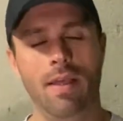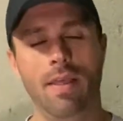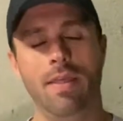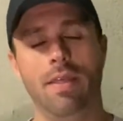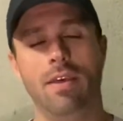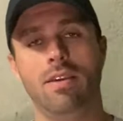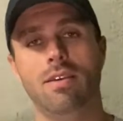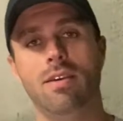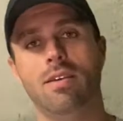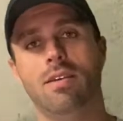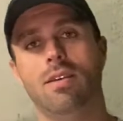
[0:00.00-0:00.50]

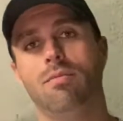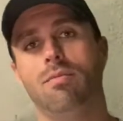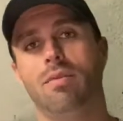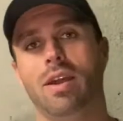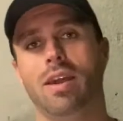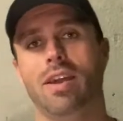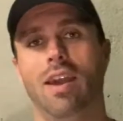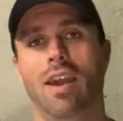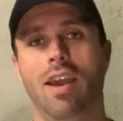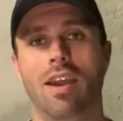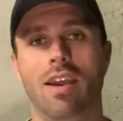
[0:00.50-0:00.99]
This is a
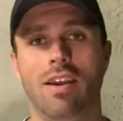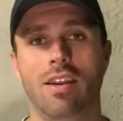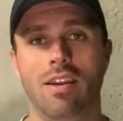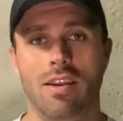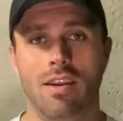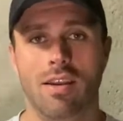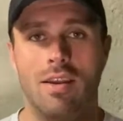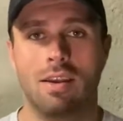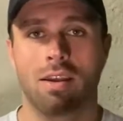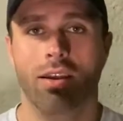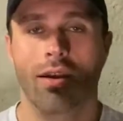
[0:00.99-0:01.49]
McCain
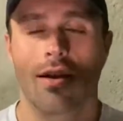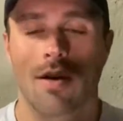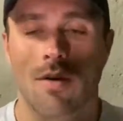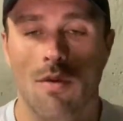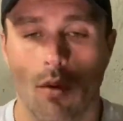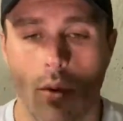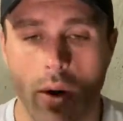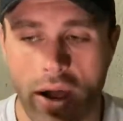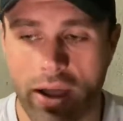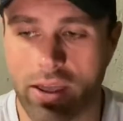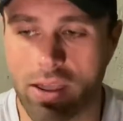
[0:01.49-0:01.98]

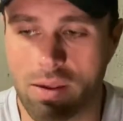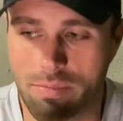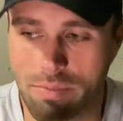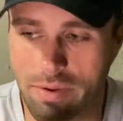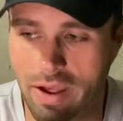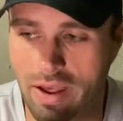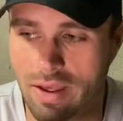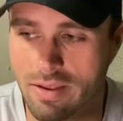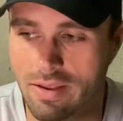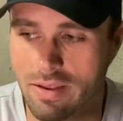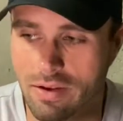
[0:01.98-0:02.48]
Wacky
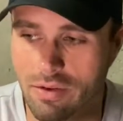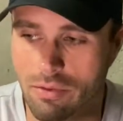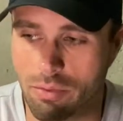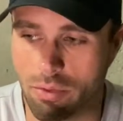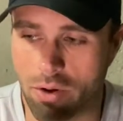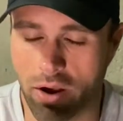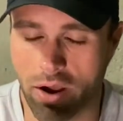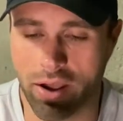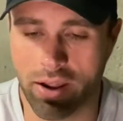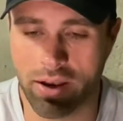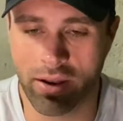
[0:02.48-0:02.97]
Plastics
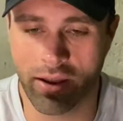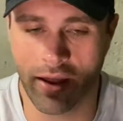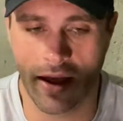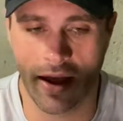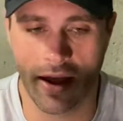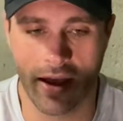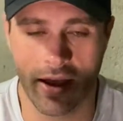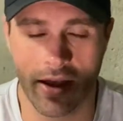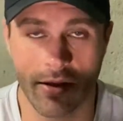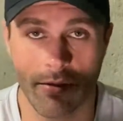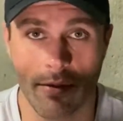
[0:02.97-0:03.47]
rod,
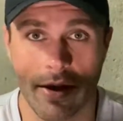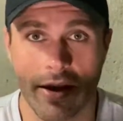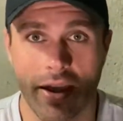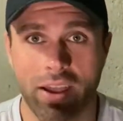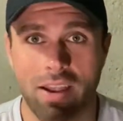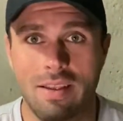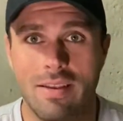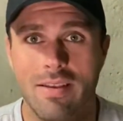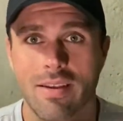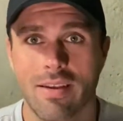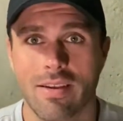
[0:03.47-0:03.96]
and
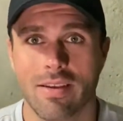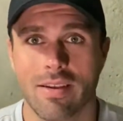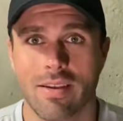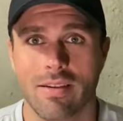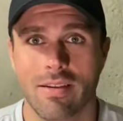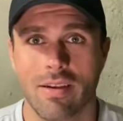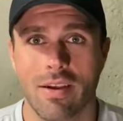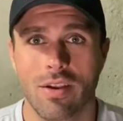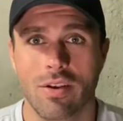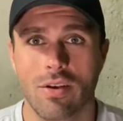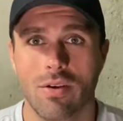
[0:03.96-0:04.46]
McCain's
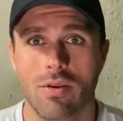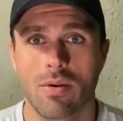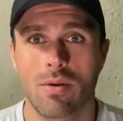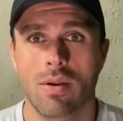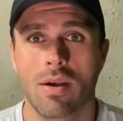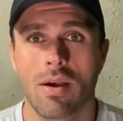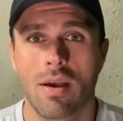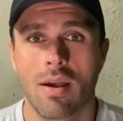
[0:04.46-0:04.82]
discontinued.